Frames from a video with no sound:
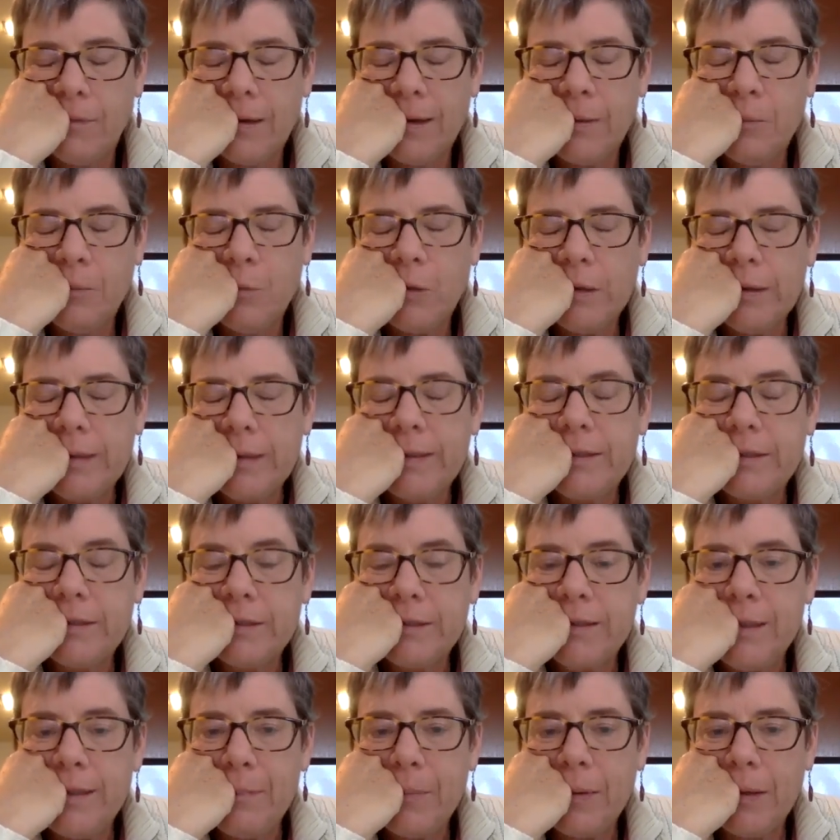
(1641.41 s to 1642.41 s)
really
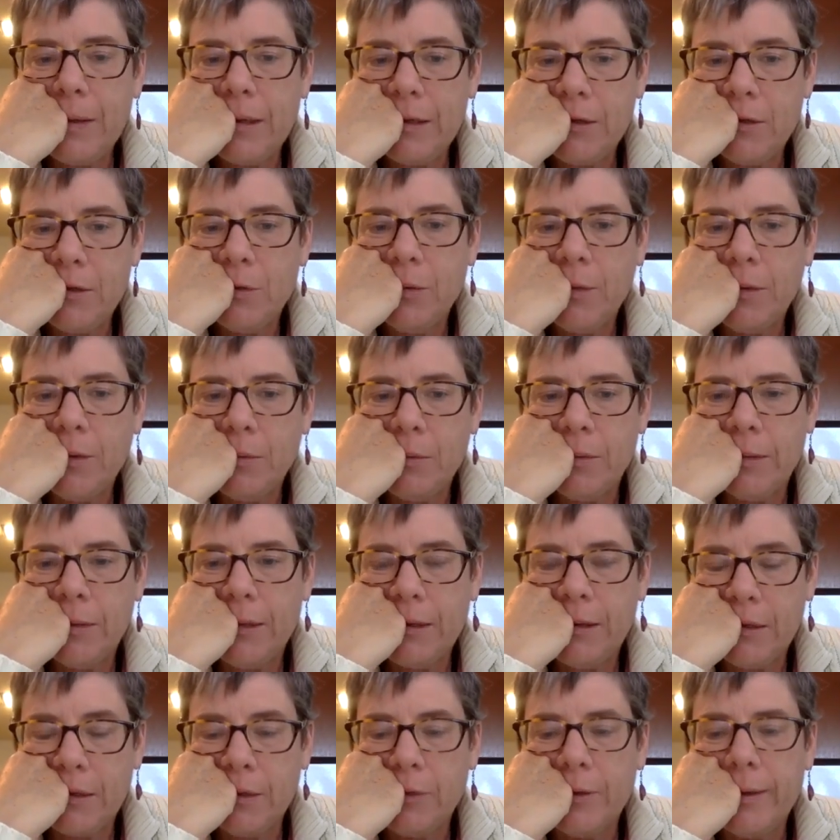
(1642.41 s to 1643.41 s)
stepping into it with
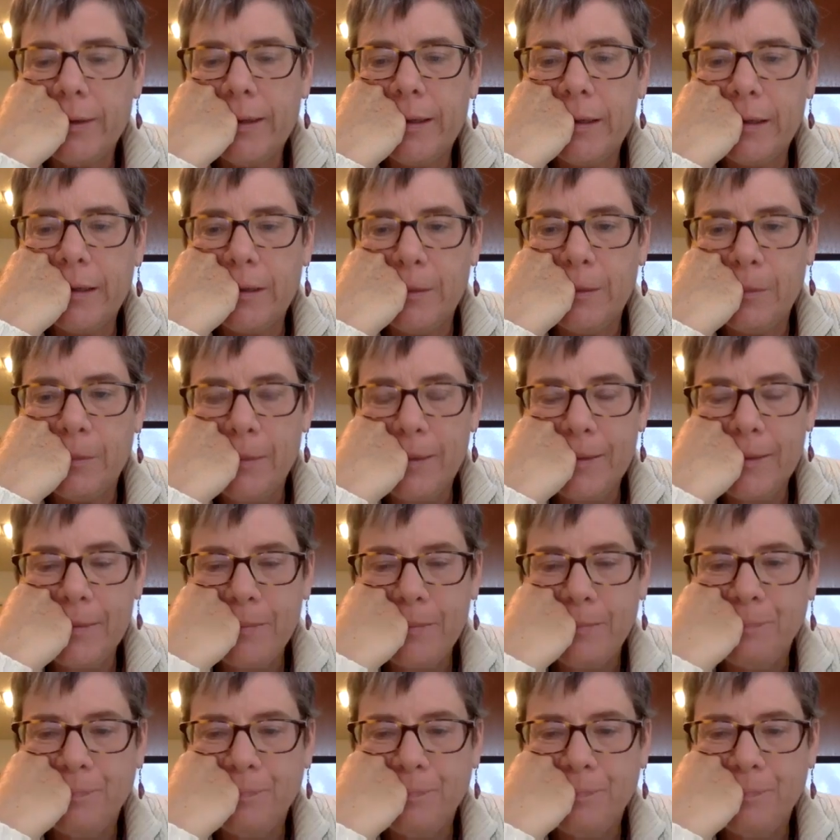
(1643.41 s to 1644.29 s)
Hillary a little bit